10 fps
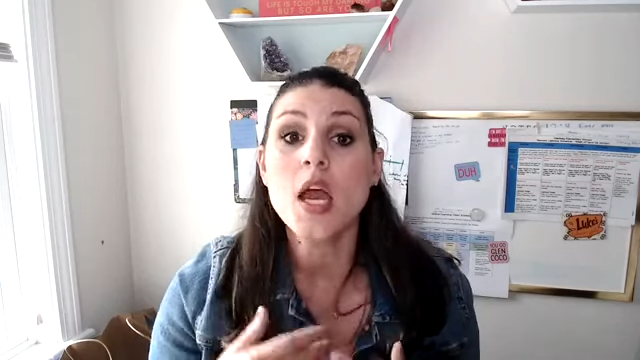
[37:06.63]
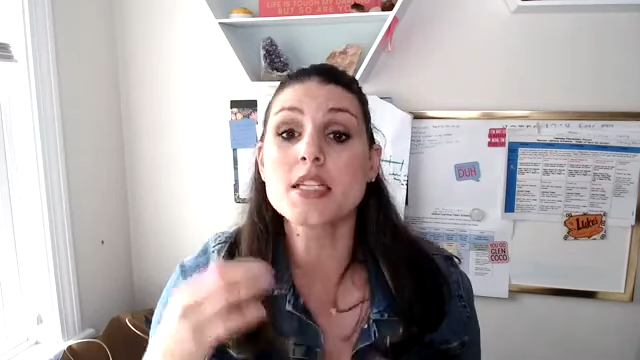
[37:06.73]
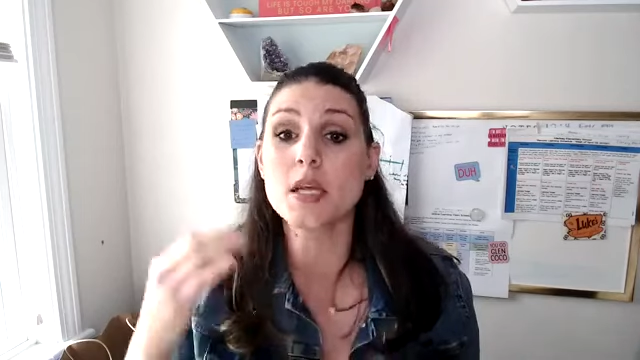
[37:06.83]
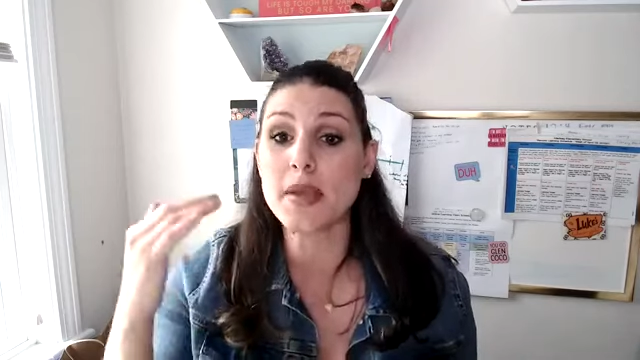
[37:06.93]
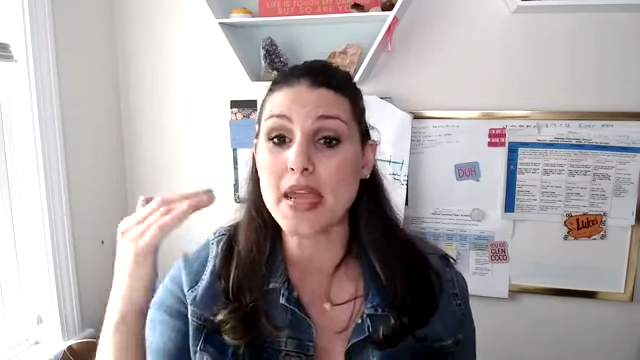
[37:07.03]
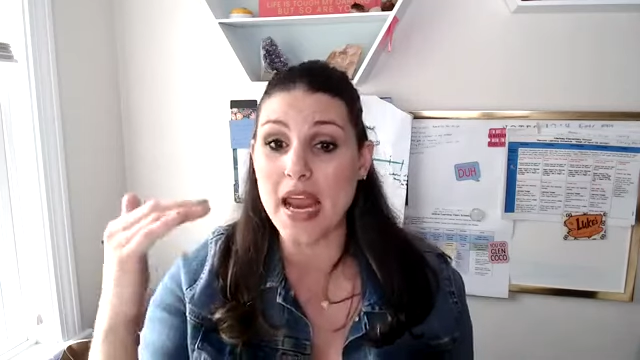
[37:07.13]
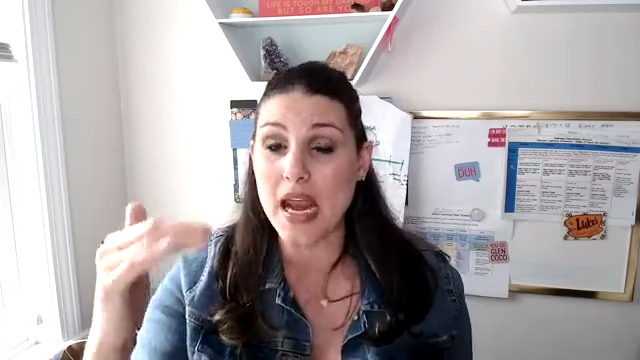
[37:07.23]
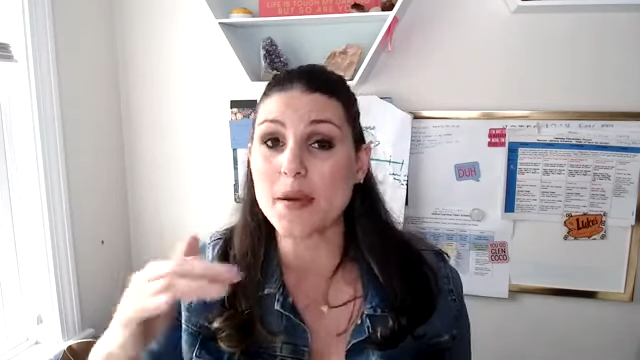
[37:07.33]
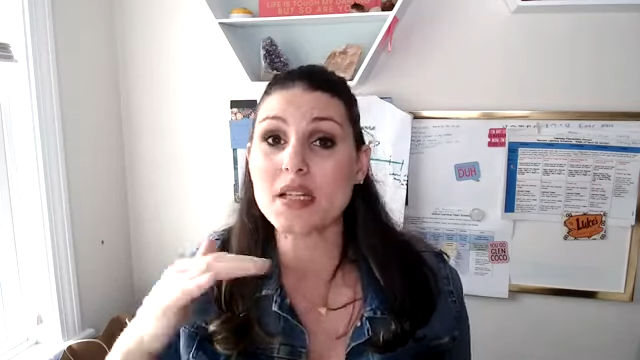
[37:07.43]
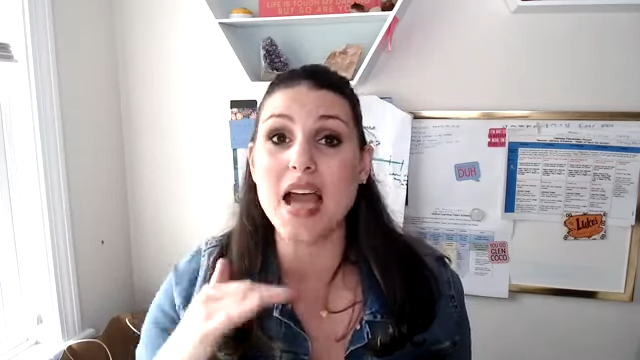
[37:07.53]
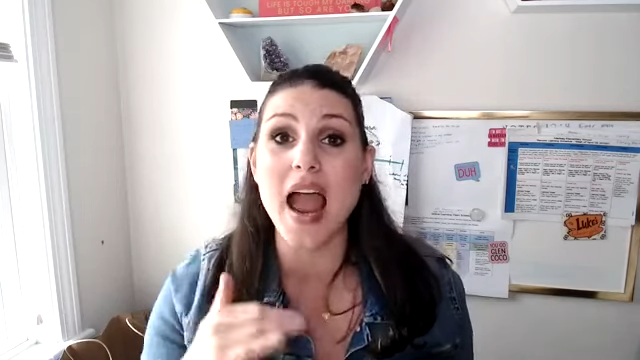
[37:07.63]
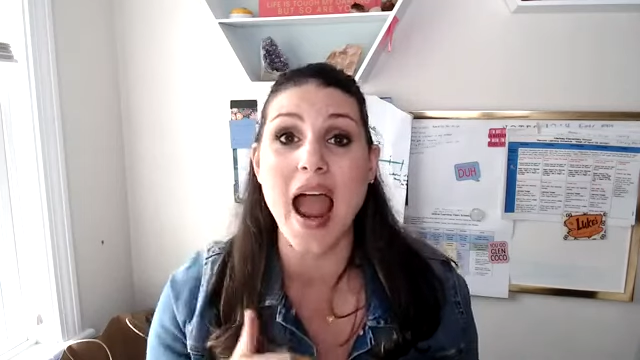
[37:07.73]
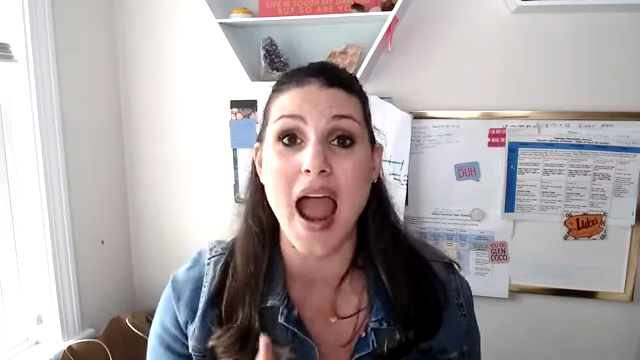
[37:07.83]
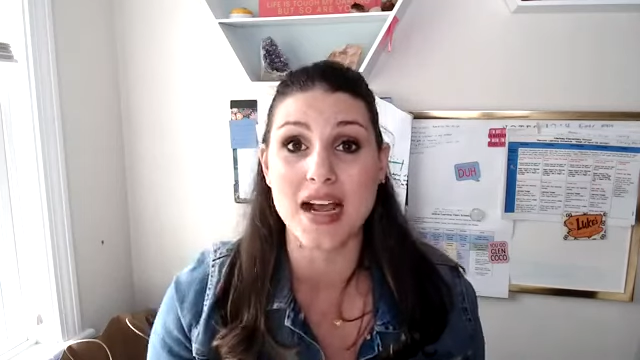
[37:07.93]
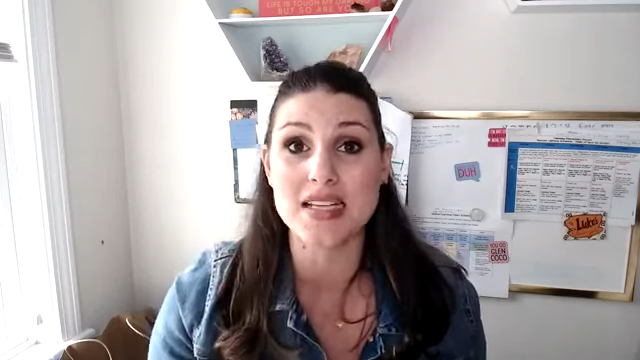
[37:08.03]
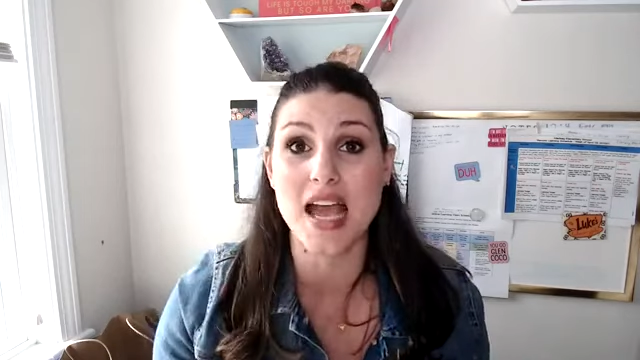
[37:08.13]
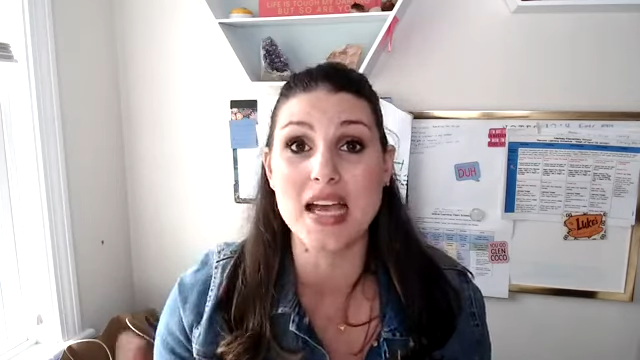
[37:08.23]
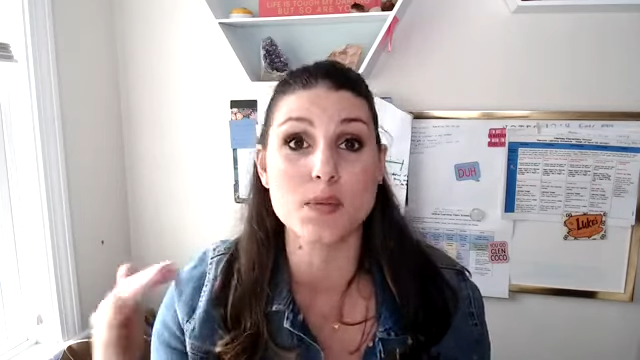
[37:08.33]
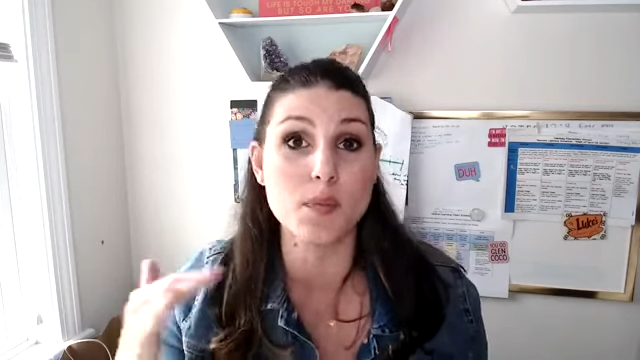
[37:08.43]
To be able to access